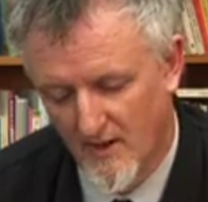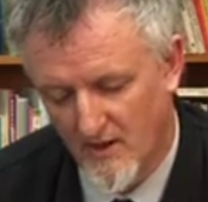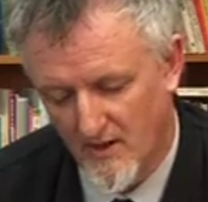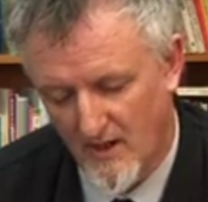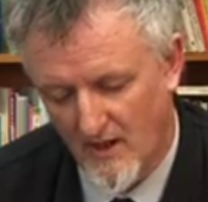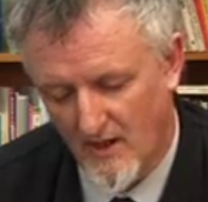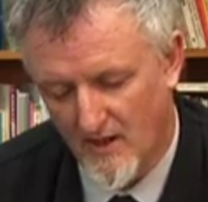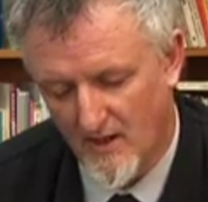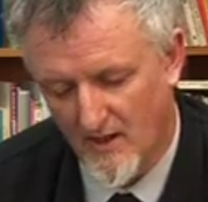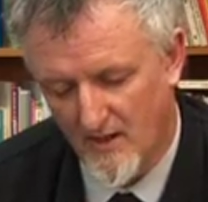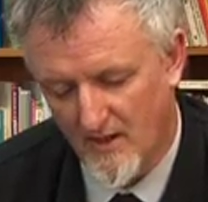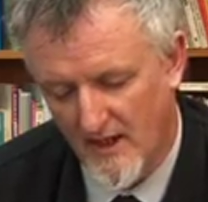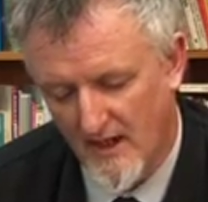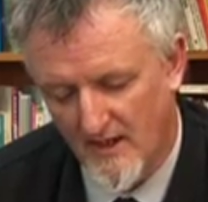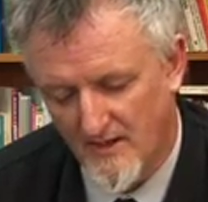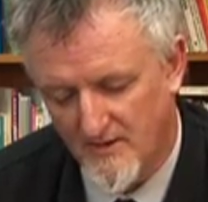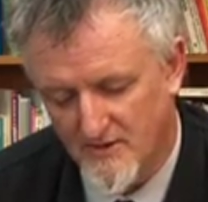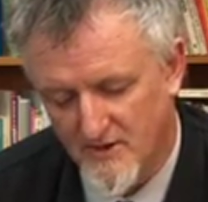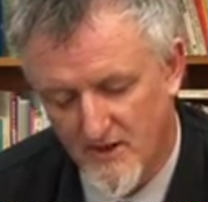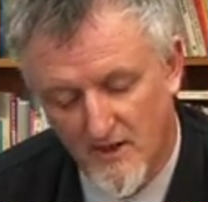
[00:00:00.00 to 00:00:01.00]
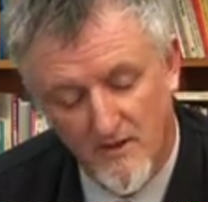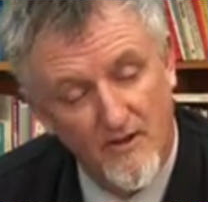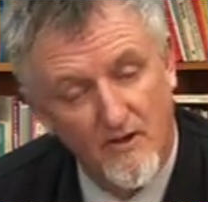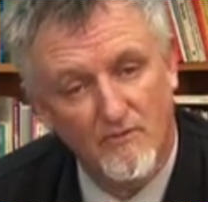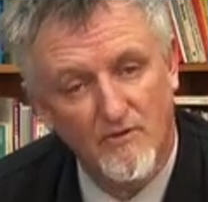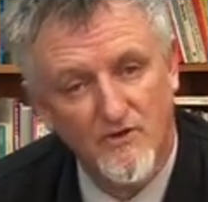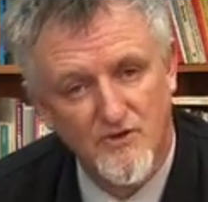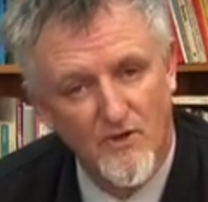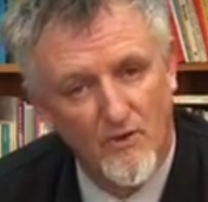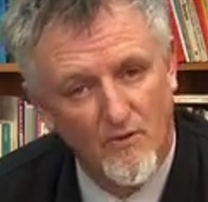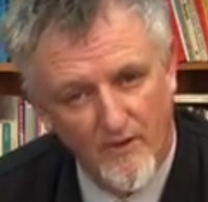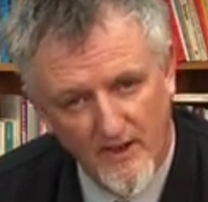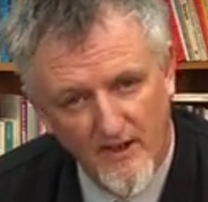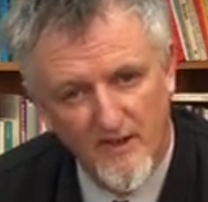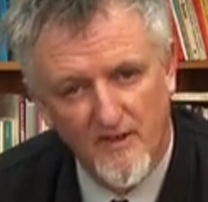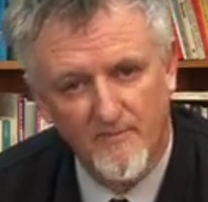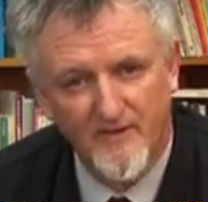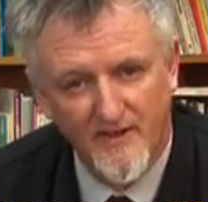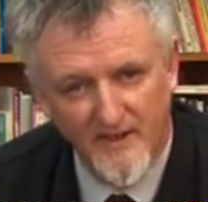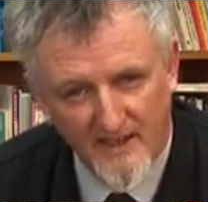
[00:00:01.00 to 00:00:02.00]
And there was already
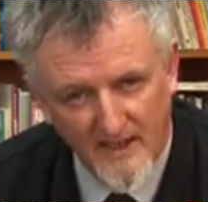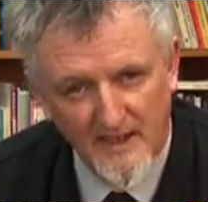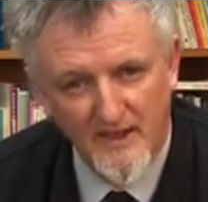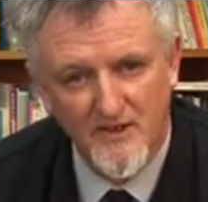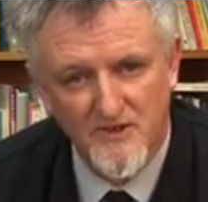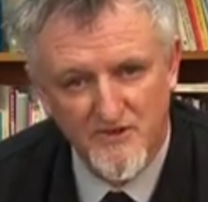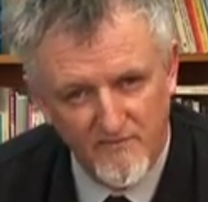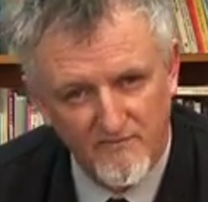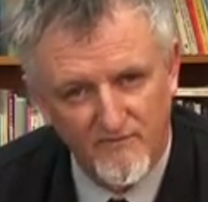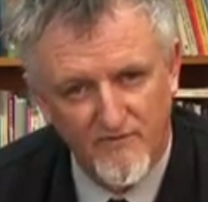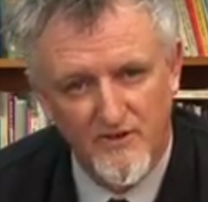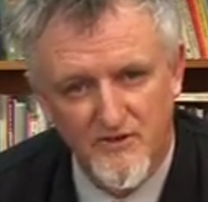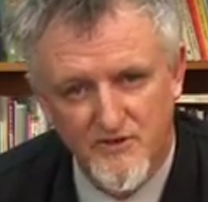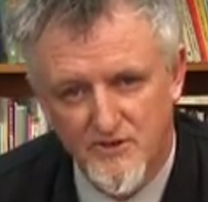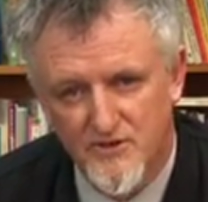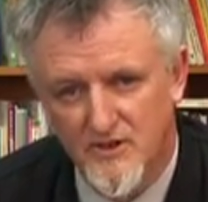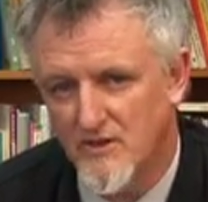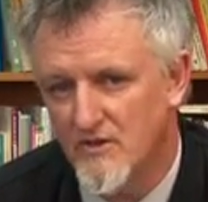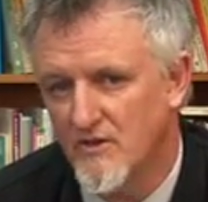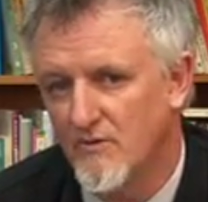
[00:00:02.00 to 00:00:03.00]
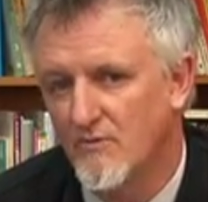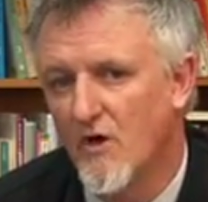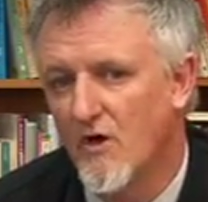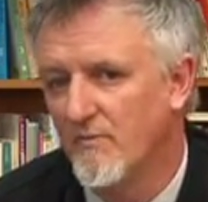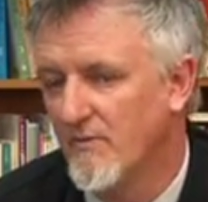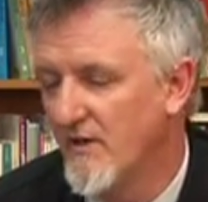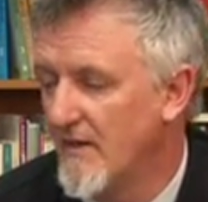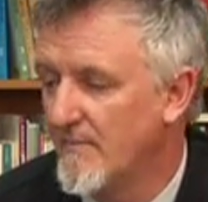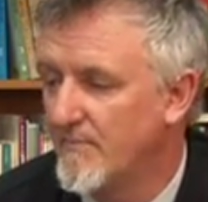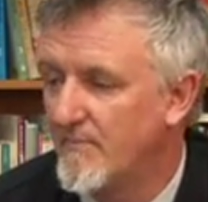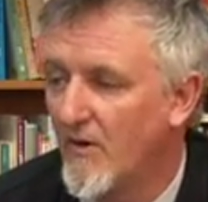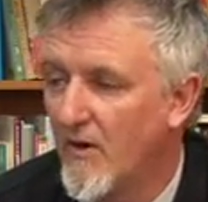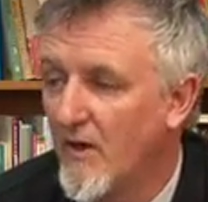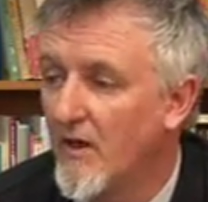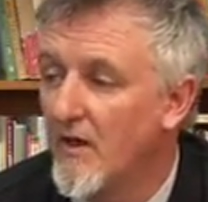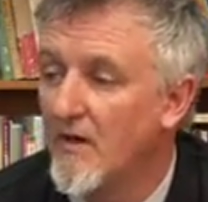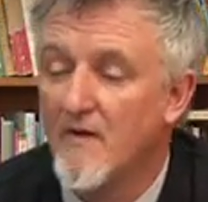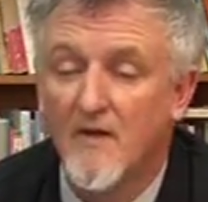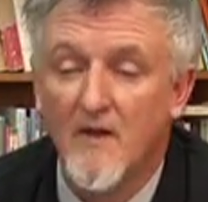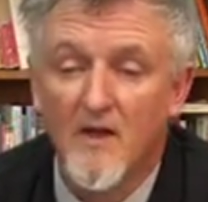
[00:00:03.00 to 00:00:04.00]
the beginnings of this in the Roman
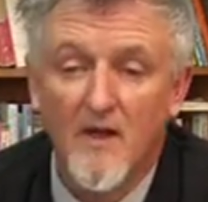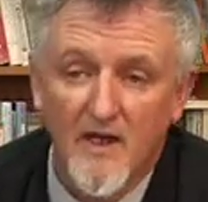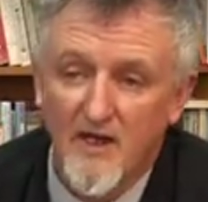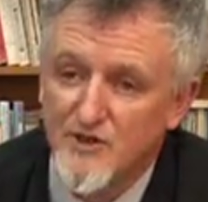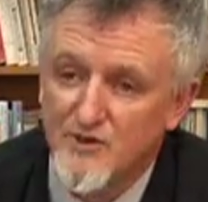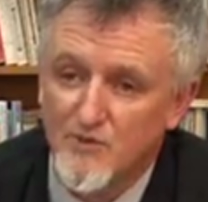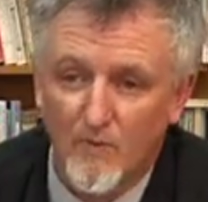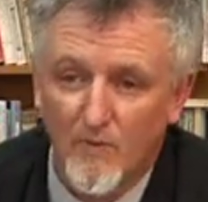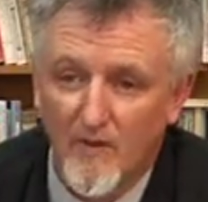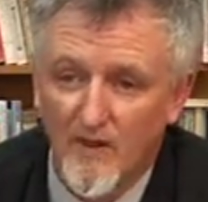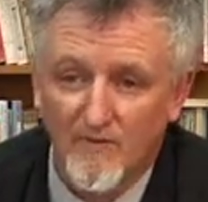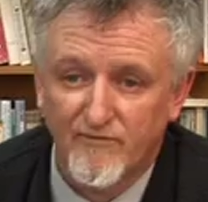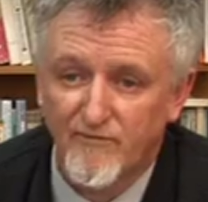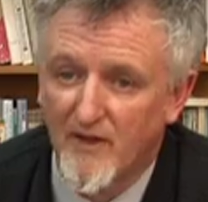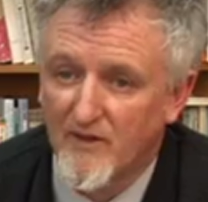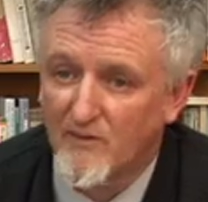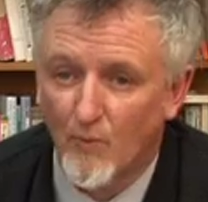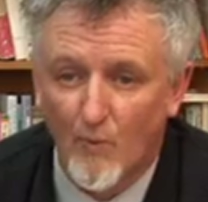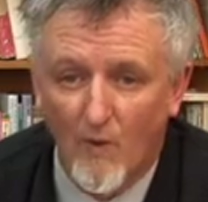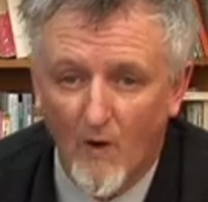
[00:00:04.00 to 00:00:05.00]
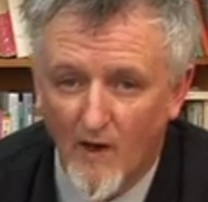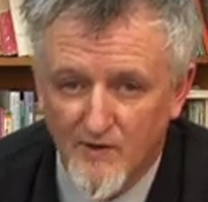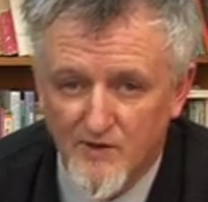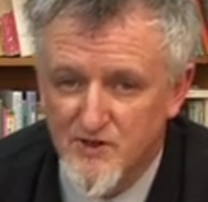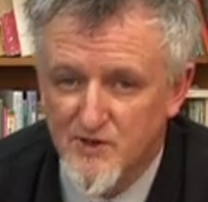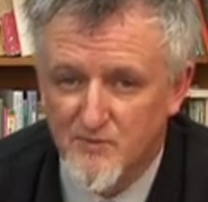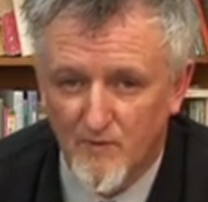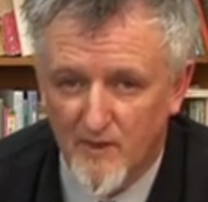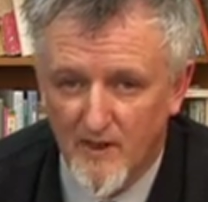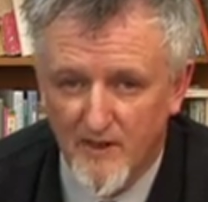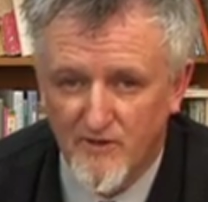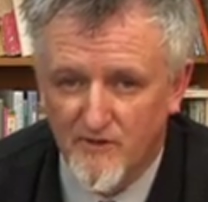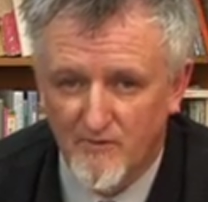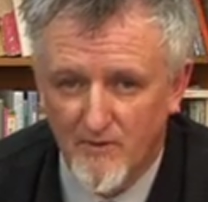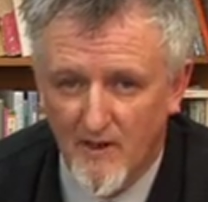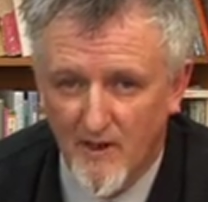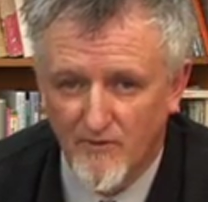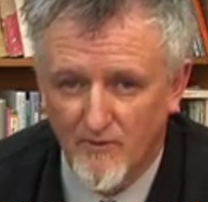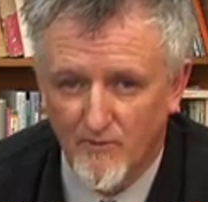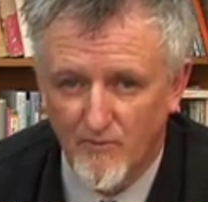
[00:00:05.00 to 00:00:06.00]
Empire. It's in fact widespread
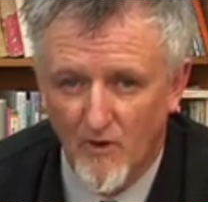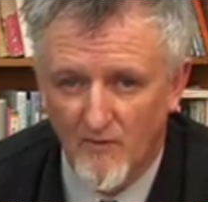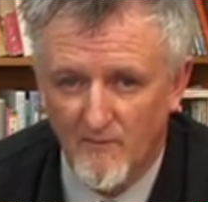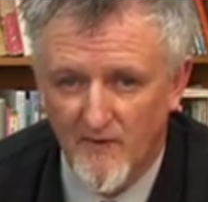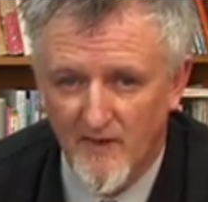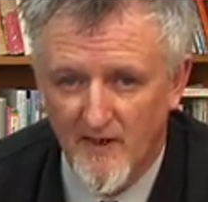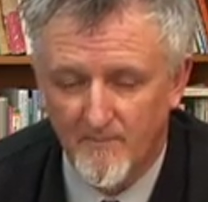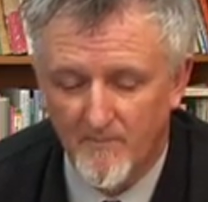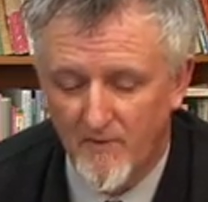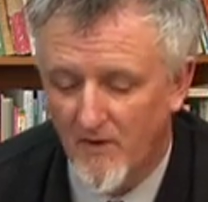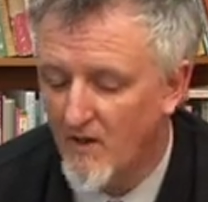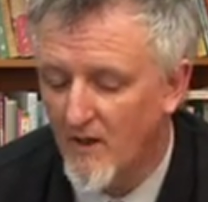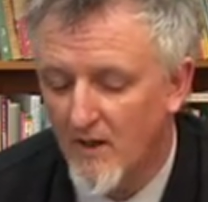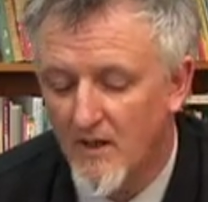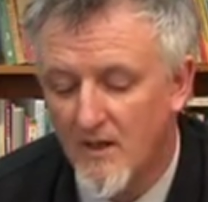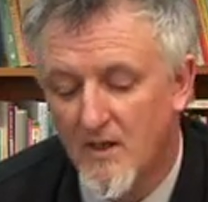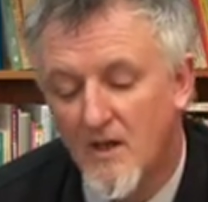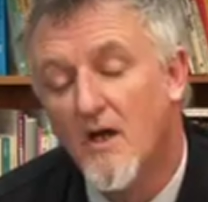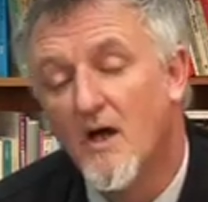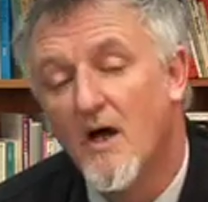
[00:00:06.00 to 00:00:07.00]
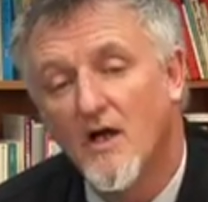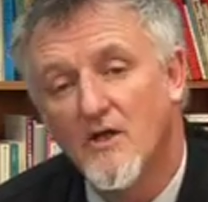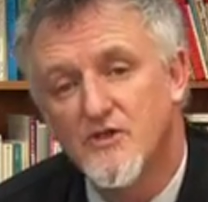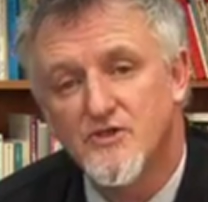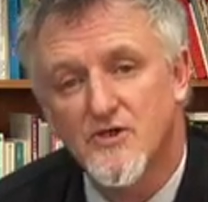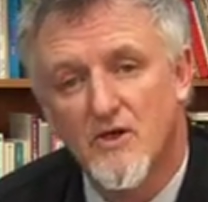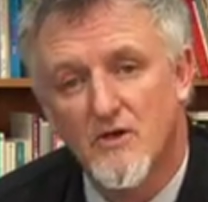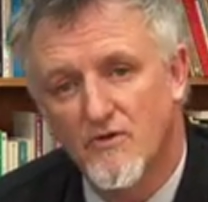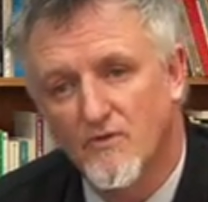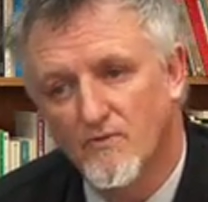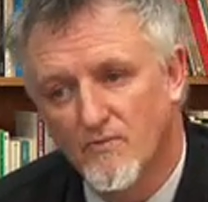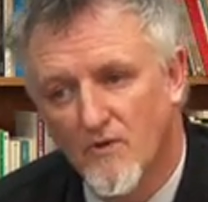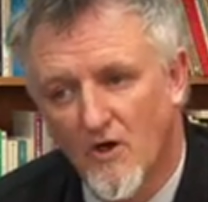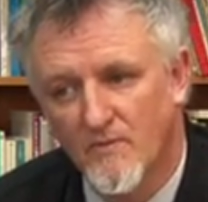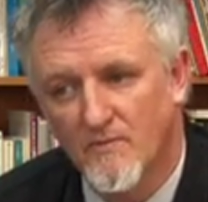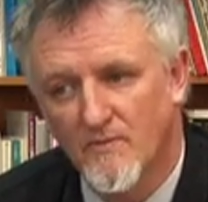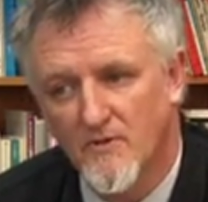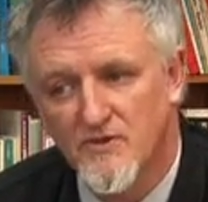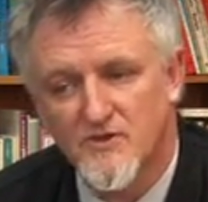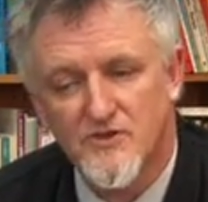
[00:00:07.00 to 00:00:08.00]
throughout the Roman Empire, and so the
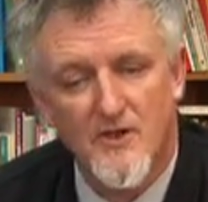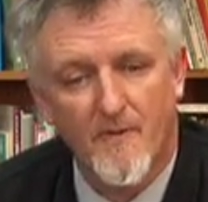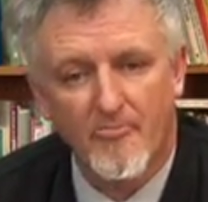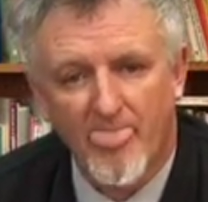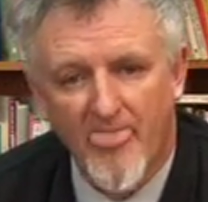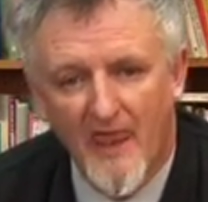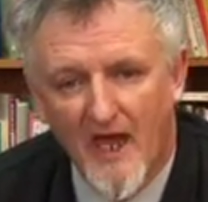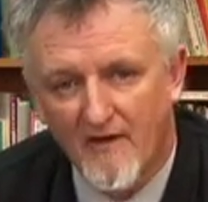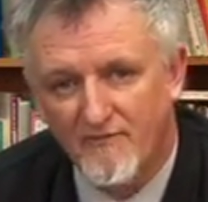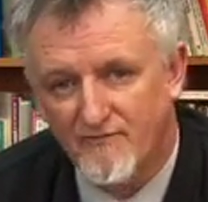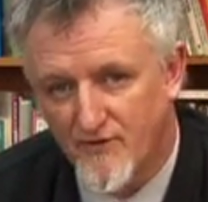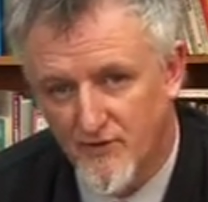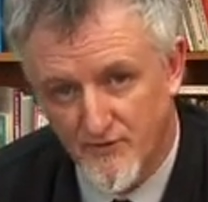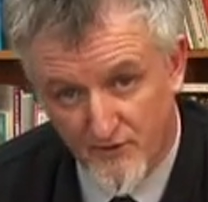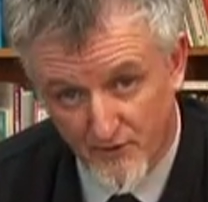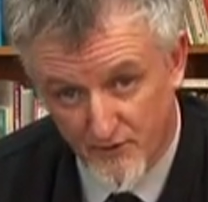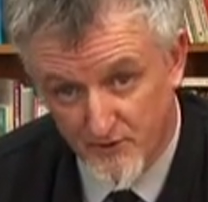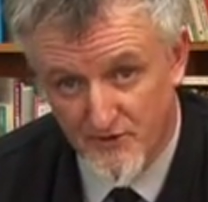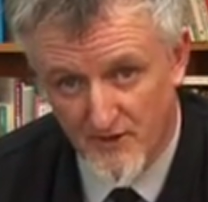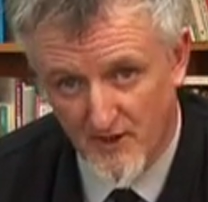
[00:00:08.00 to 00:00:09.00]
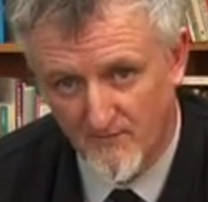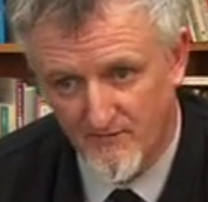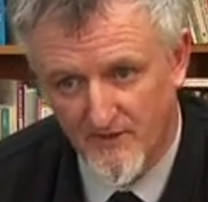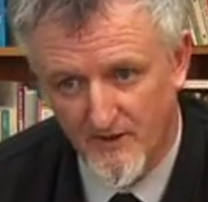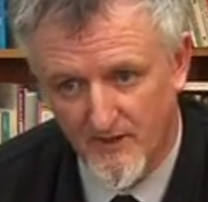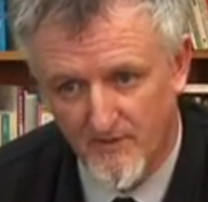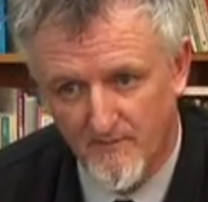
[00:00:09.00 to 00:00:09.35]
Romans have to do something